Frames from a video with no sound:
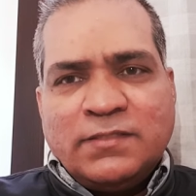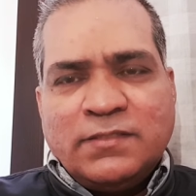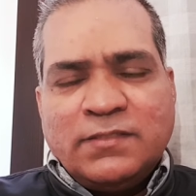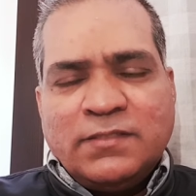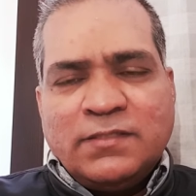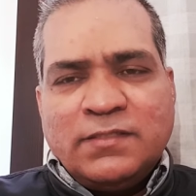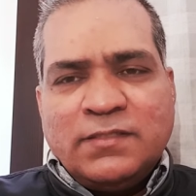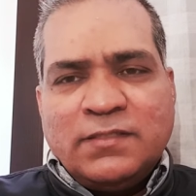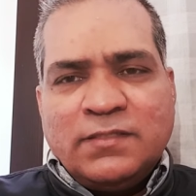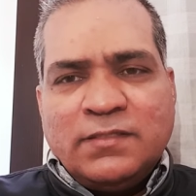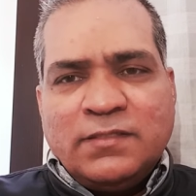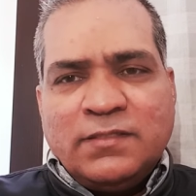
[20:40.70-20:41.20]

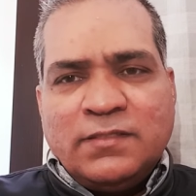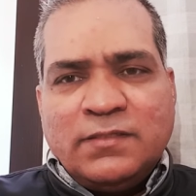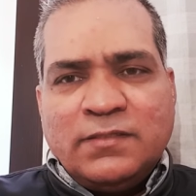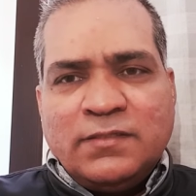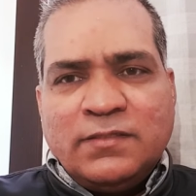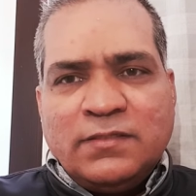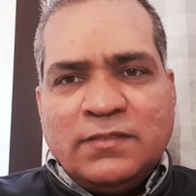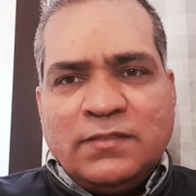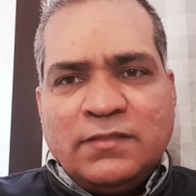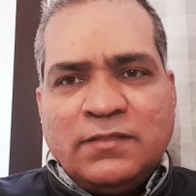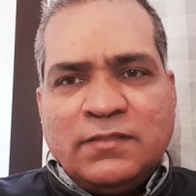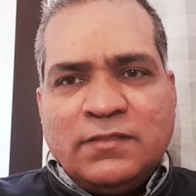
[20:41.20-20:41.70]

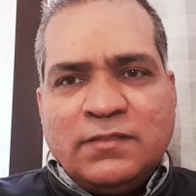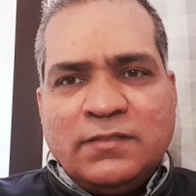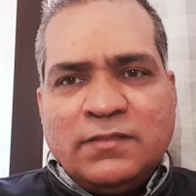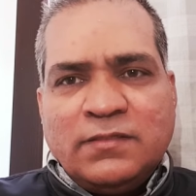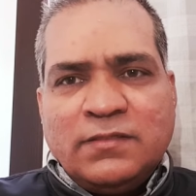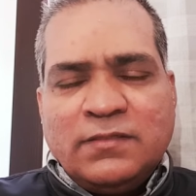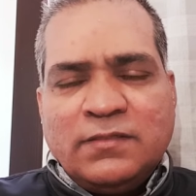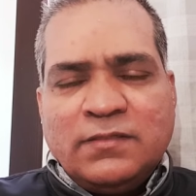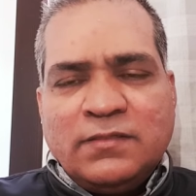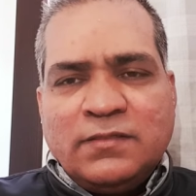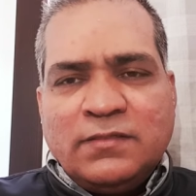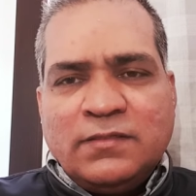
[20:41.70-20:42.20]

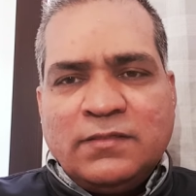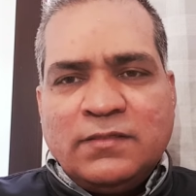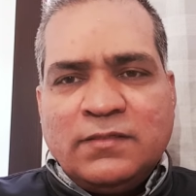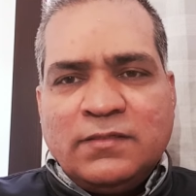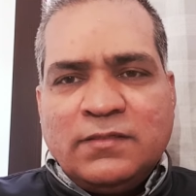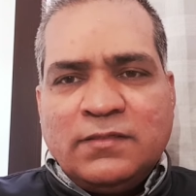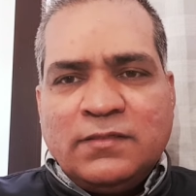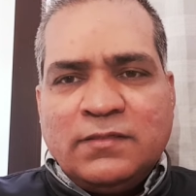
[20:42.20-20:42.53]
(no one is talking)